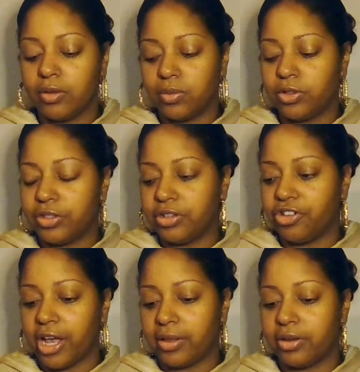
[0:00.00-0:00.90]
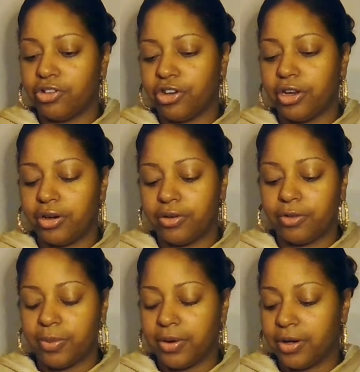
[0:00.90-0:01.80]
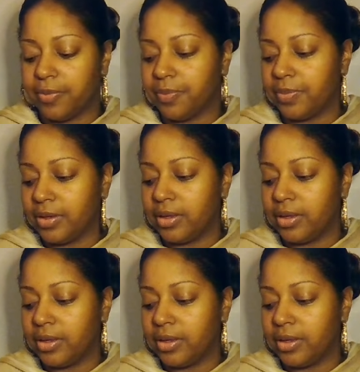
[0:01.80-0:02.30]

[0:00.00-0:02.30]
There's a challenge here, Spirit.